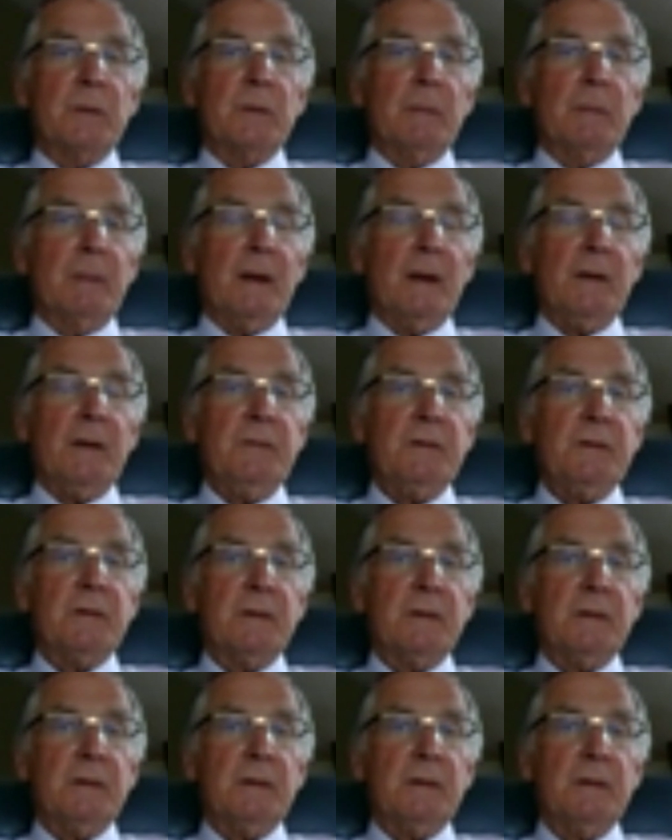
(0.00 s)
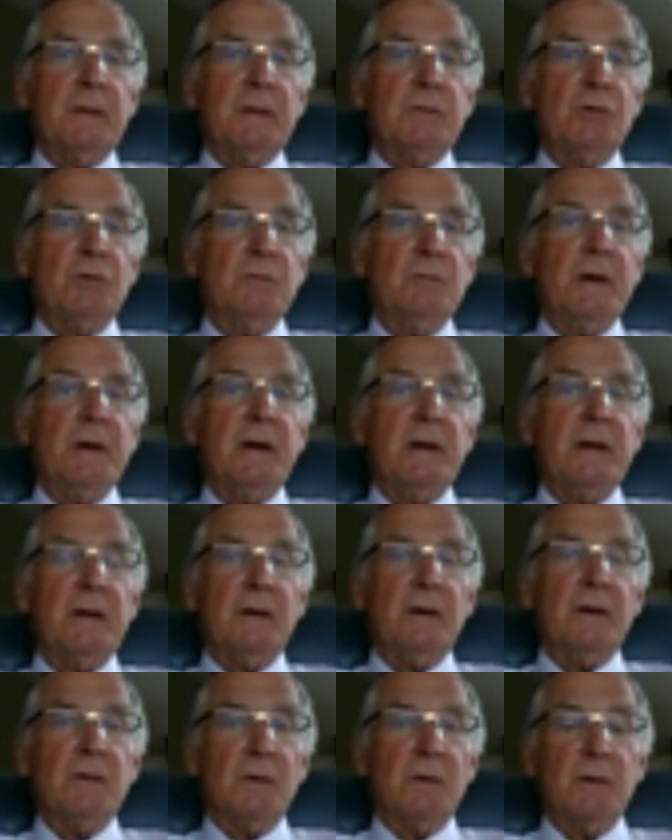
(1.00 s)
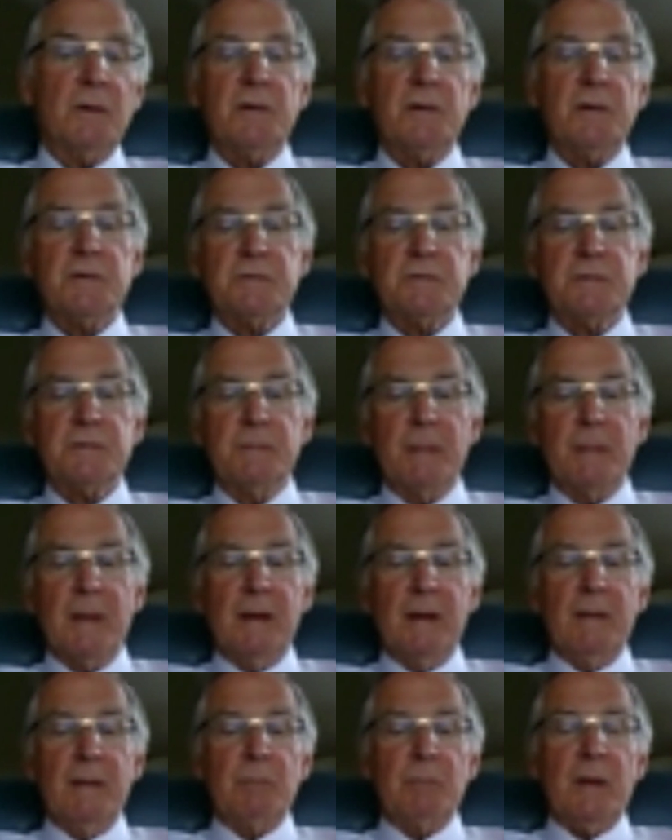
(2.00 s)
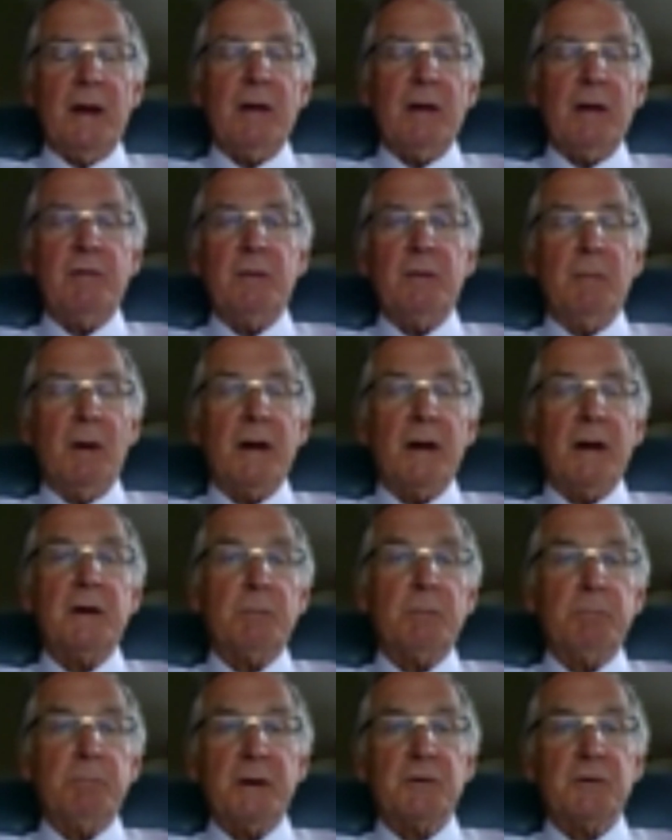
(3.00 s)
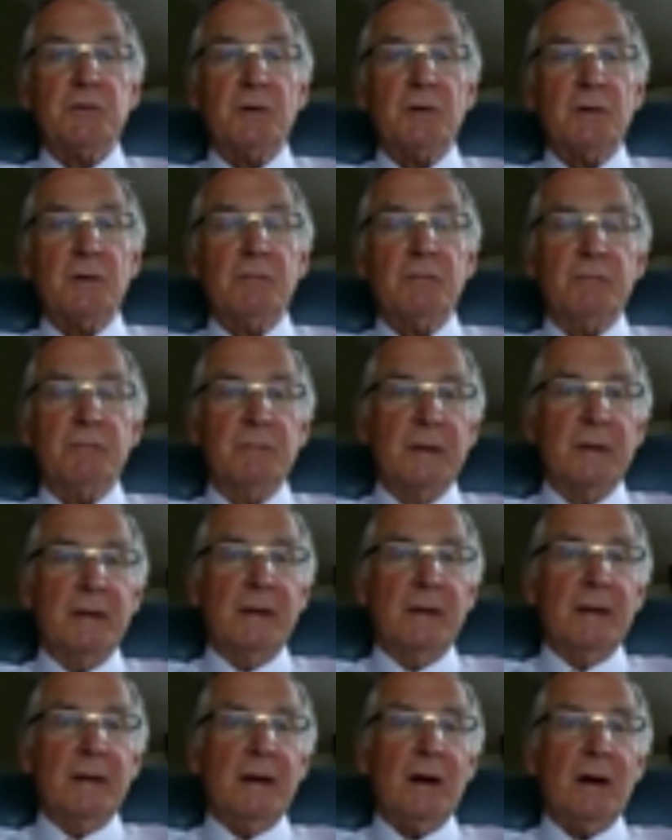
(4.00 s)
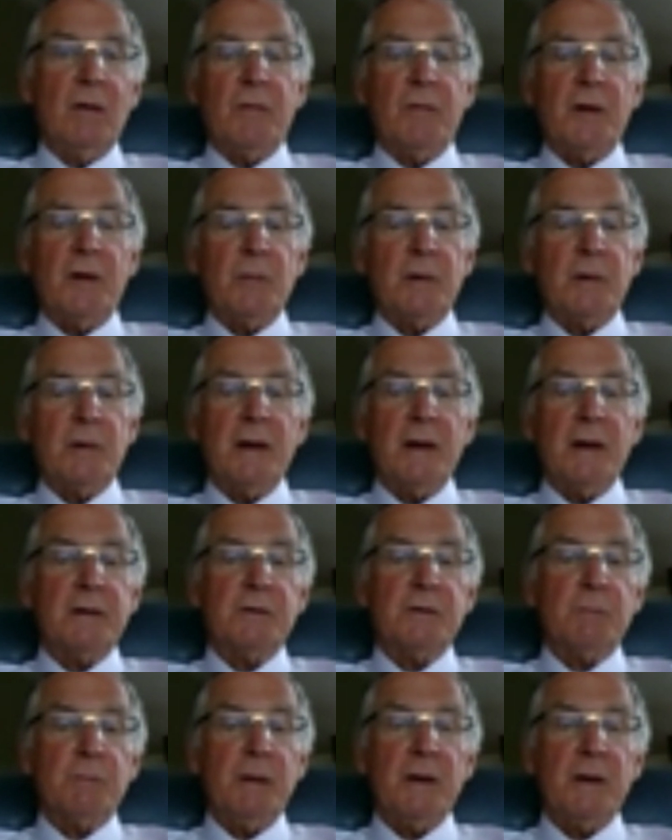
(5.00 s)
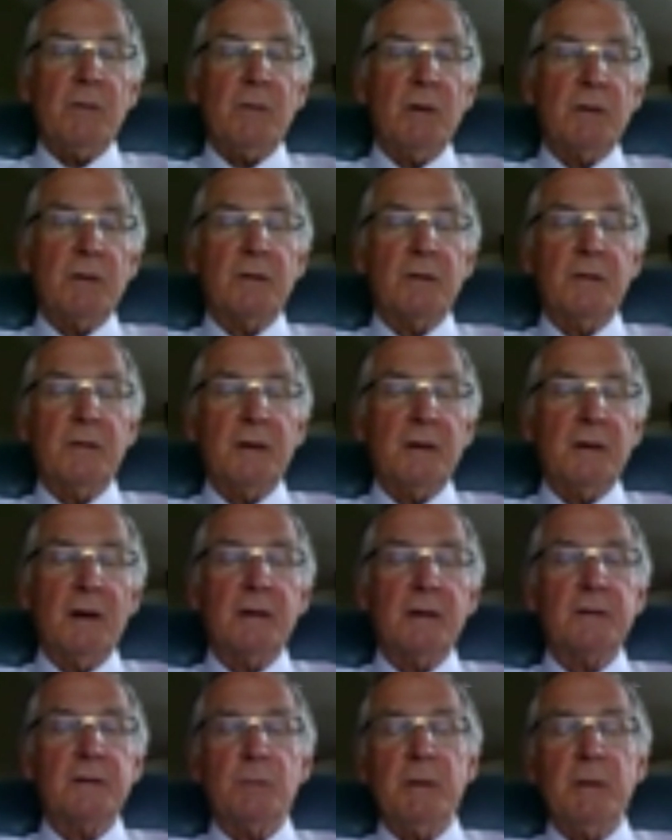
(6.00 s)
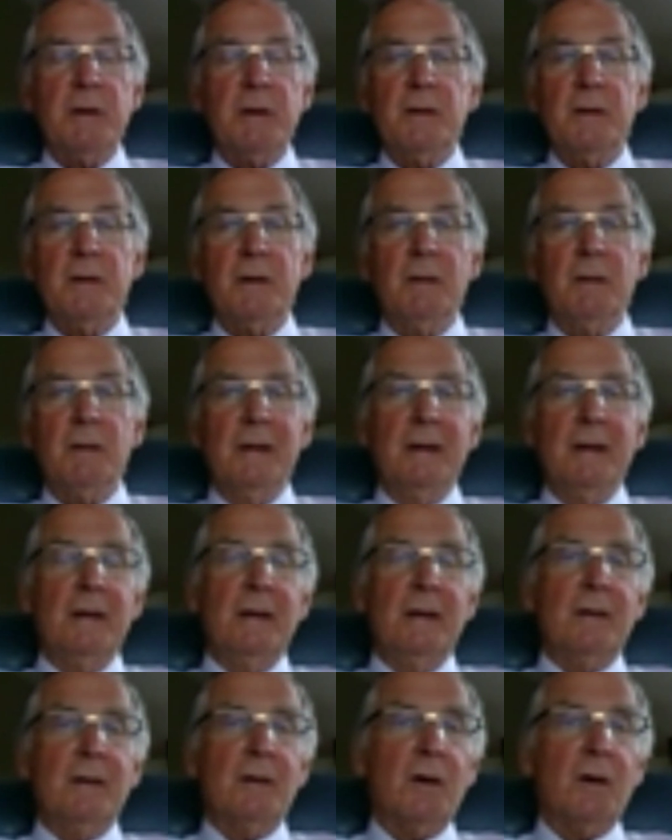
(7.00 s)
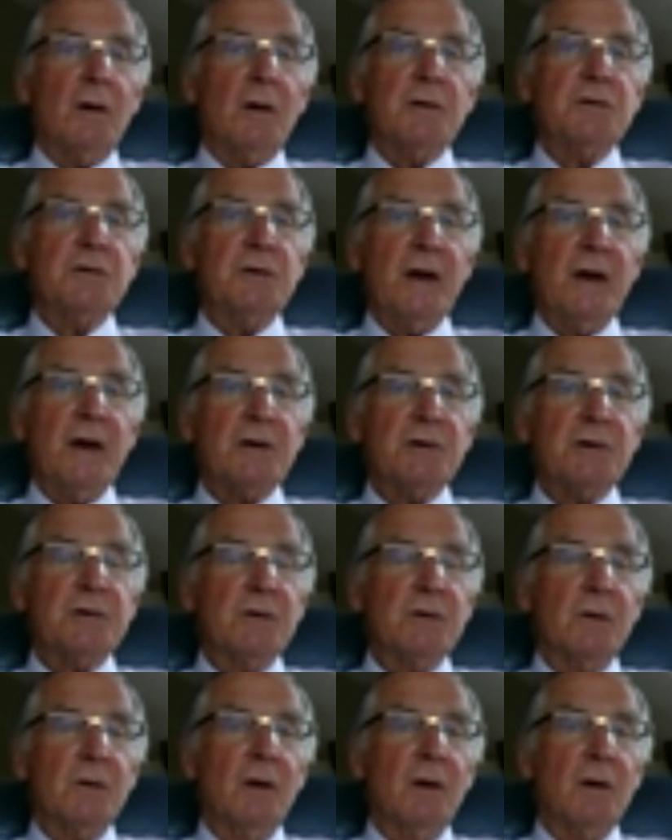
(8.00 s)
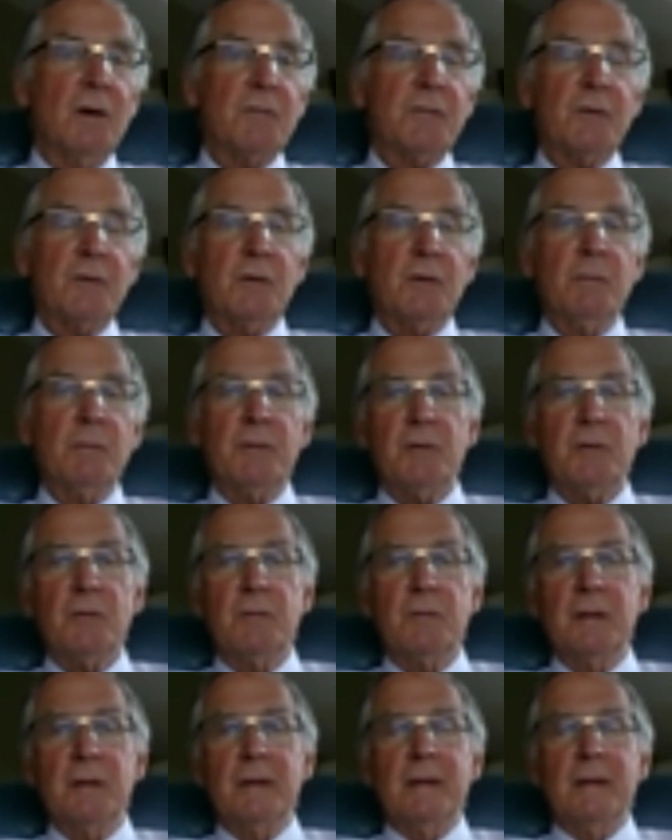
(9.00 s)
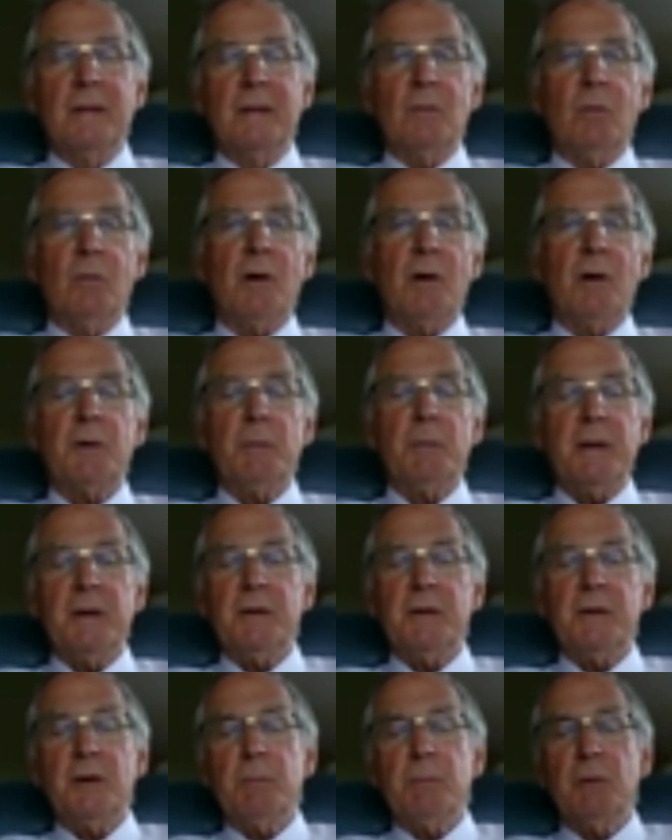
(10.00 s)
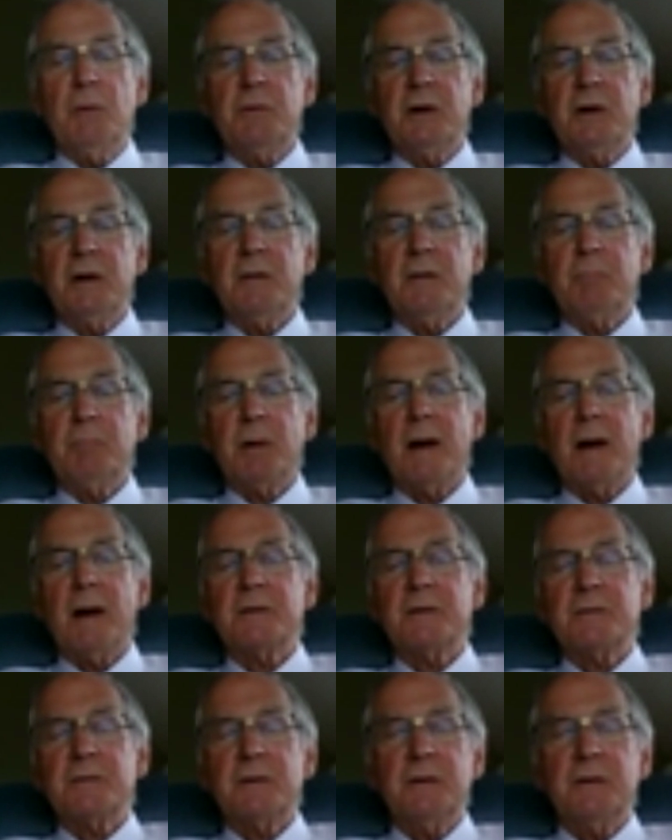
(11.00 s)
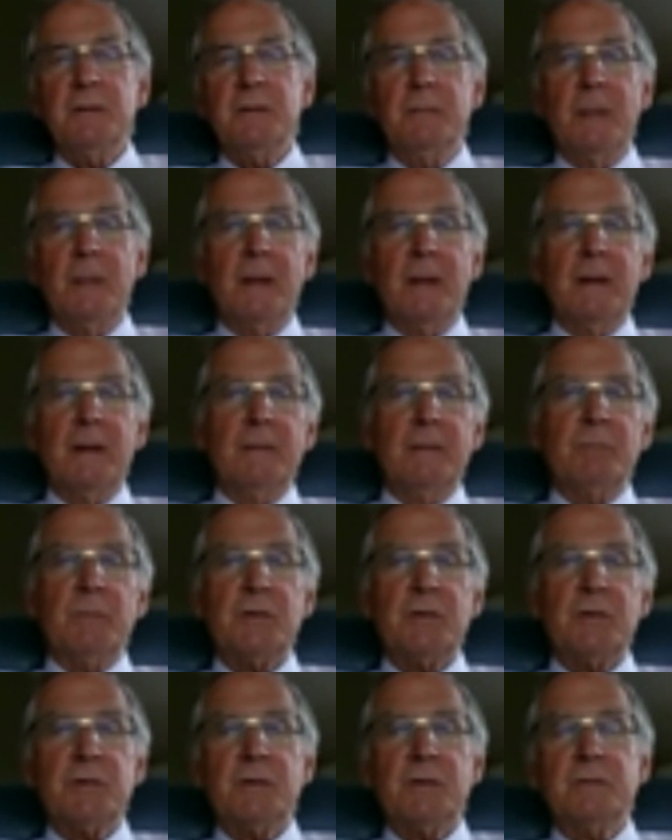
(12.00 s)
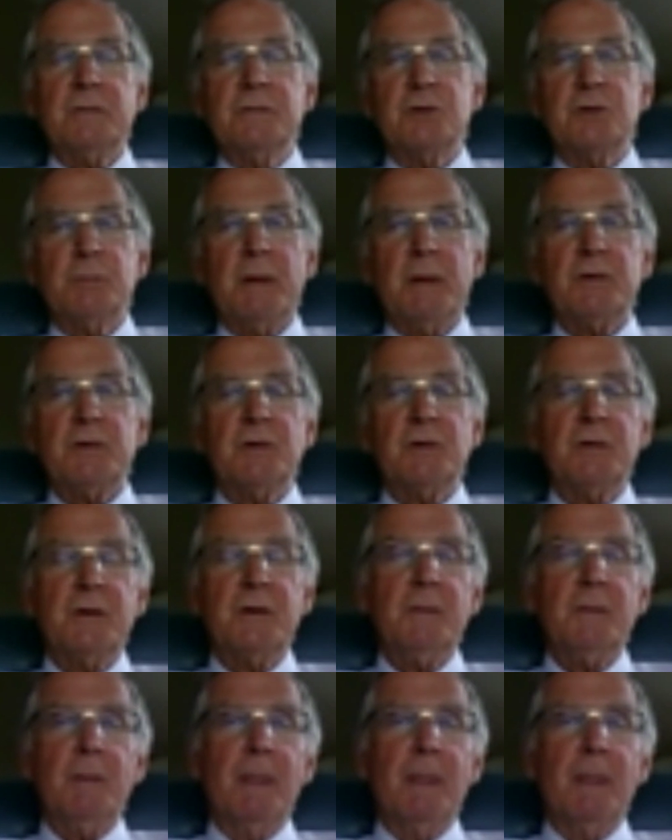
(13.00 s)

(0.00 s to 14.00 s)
I think too many young lawyers have in mind a picture of how they would like to be, whether they'd like to be in a large national law firm or you'd want to be in a boutique practicing a certain specialty.